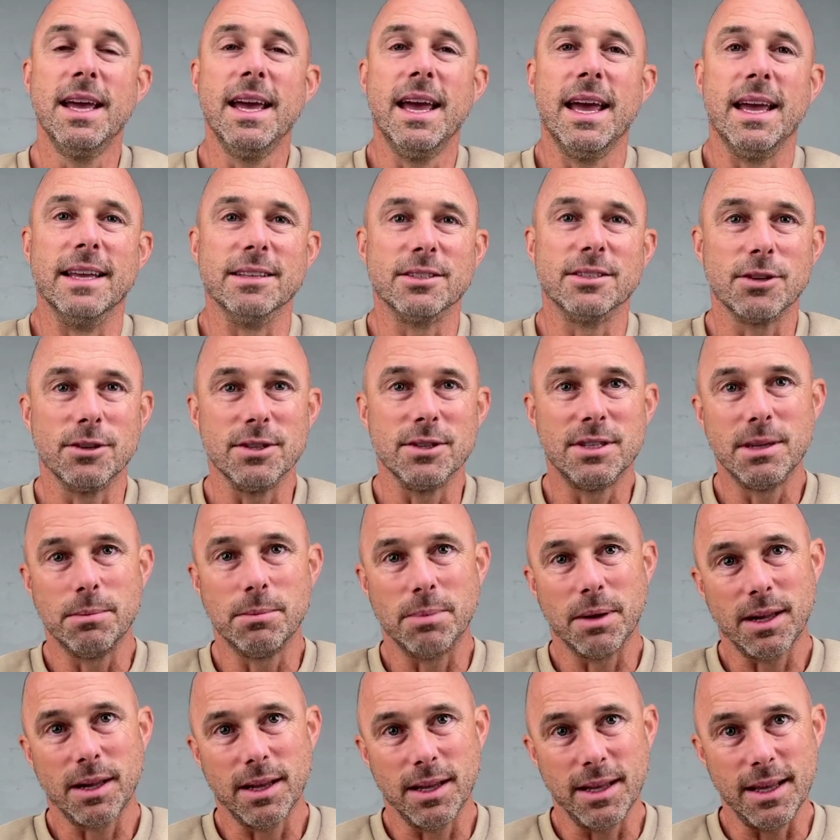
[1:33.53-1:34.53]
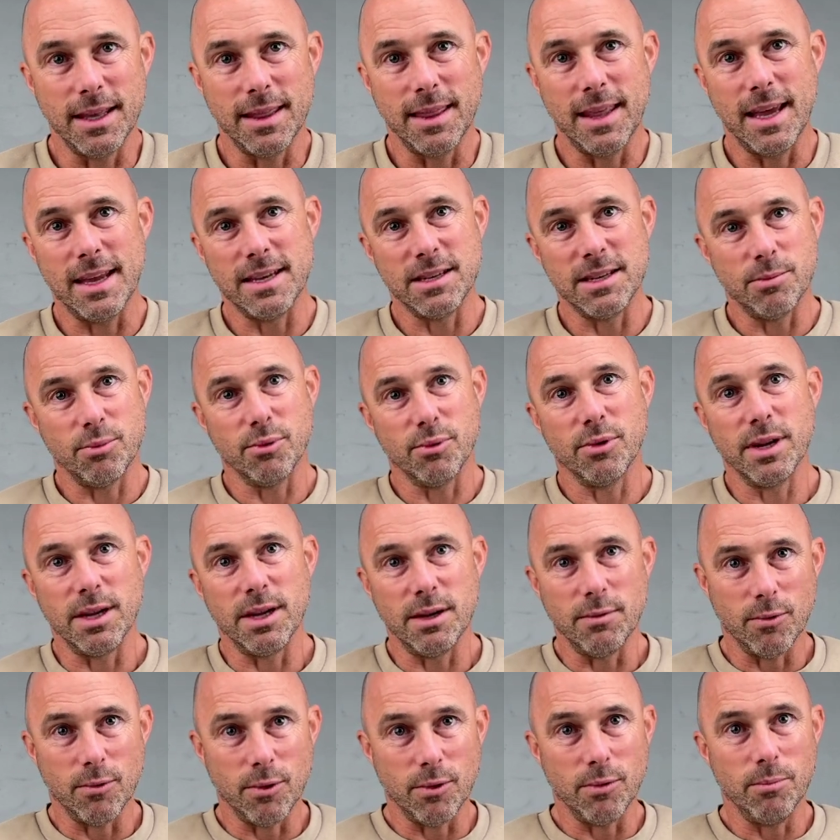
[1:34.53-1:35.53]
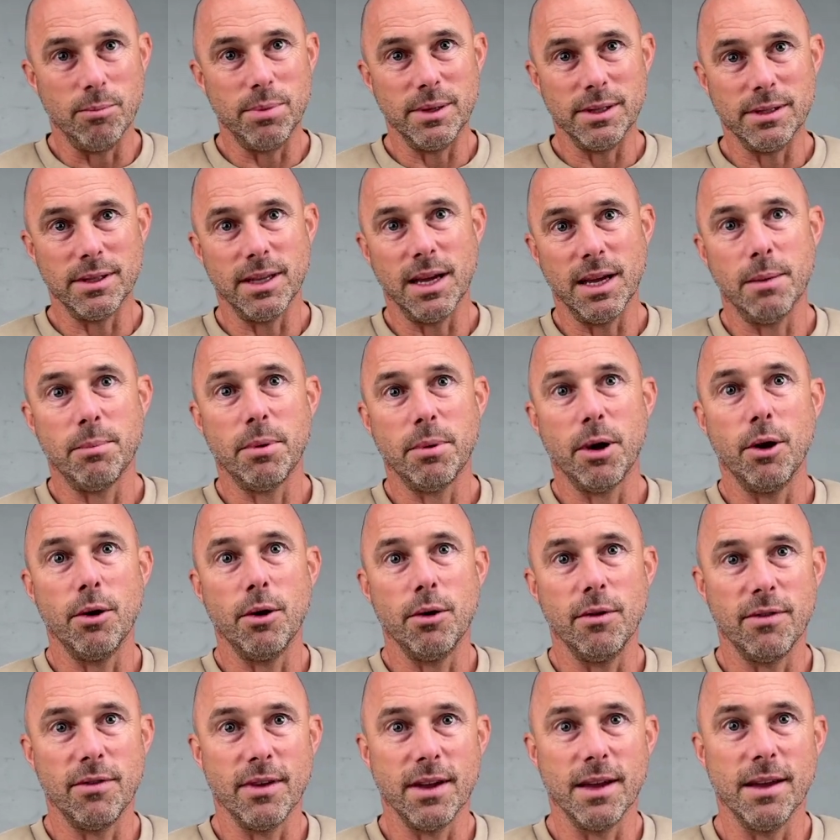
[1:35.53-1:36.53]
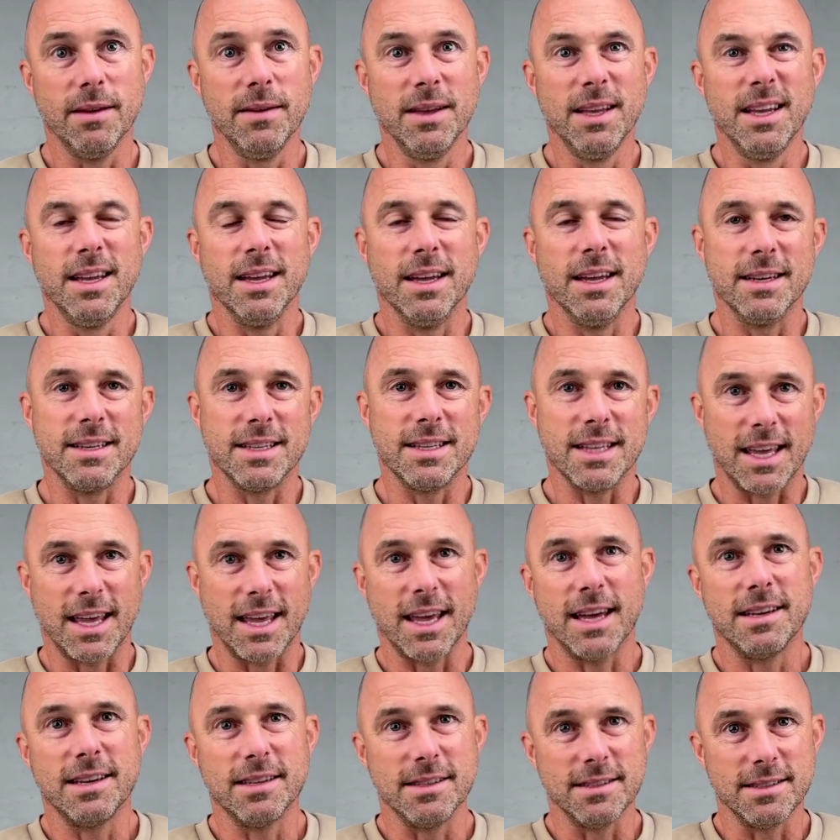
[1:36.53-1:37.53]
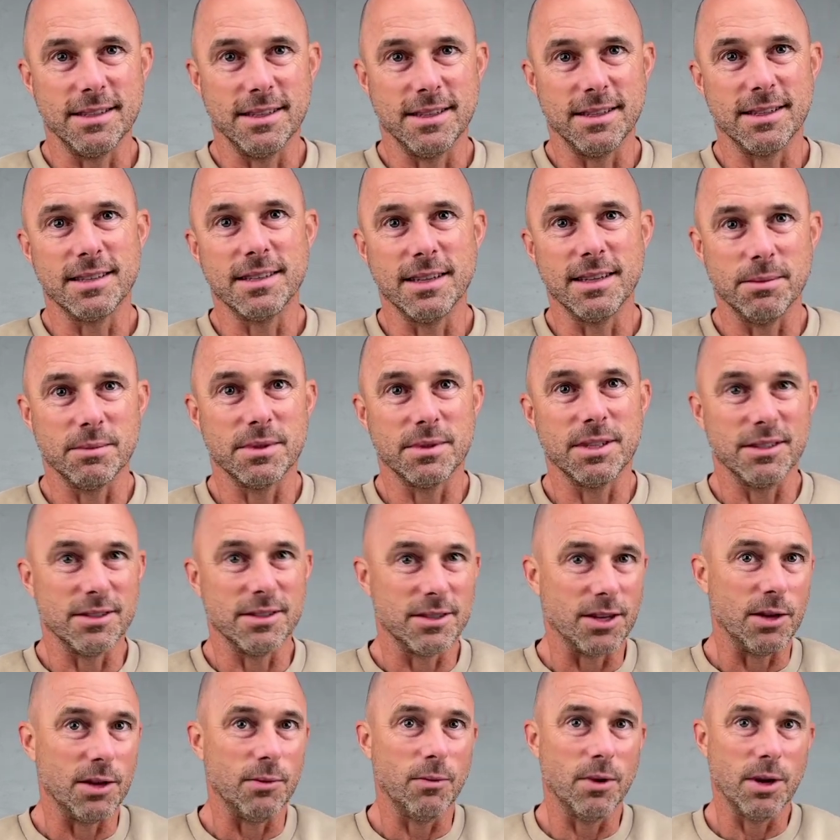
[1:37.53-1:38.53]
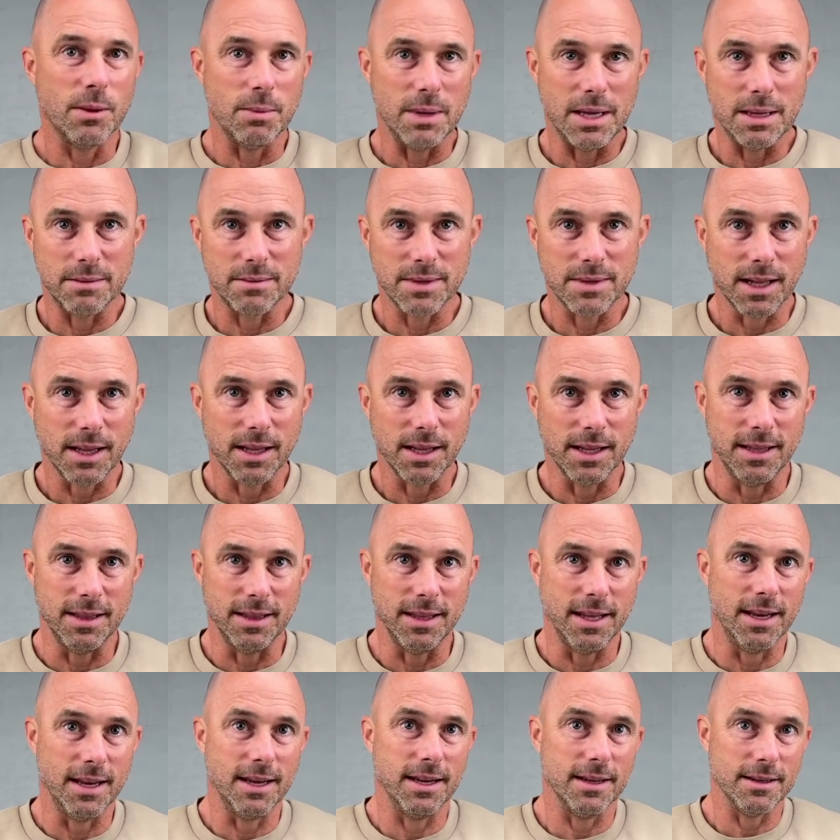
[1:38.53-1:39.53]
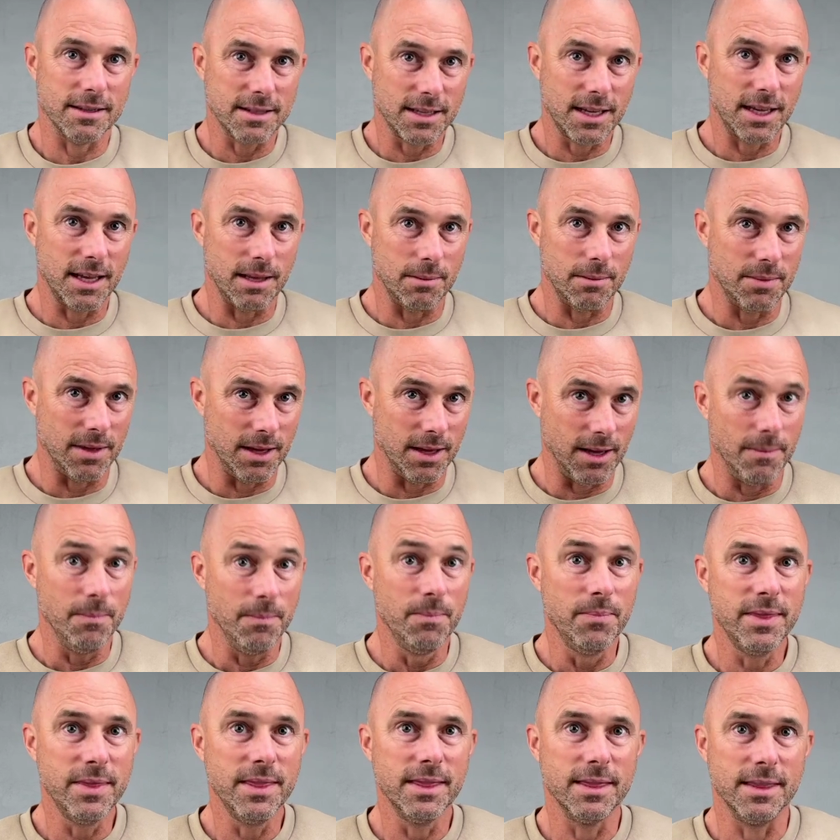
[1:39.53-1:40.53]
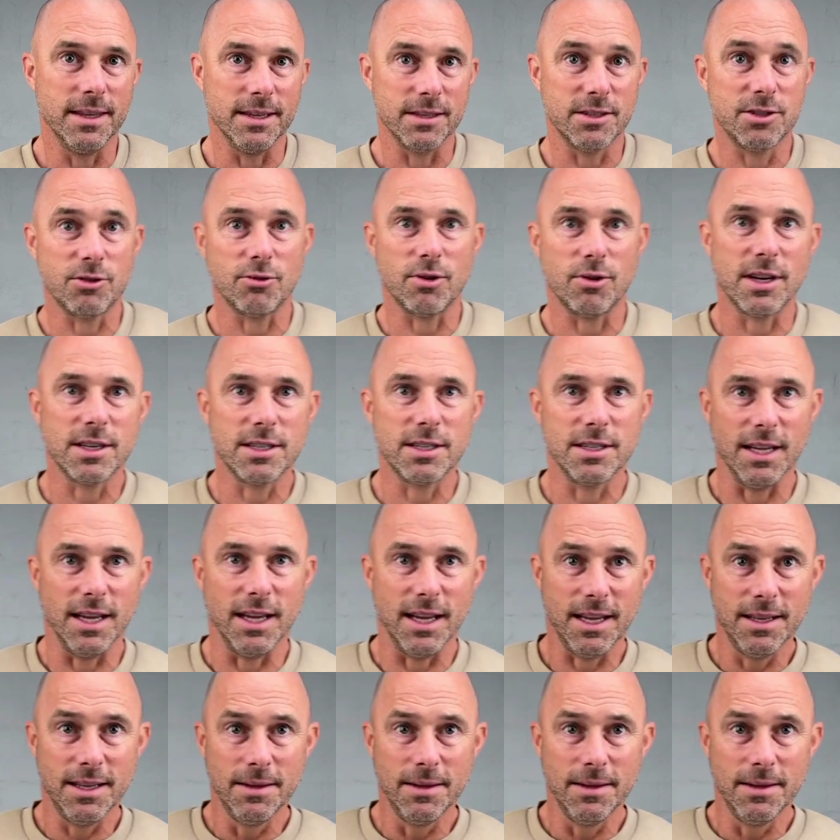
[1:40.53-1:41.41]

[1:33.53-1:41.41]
and so typically that debris will build up over into the gutters and the sumps, and so you want to be able to clean that out to keep the structure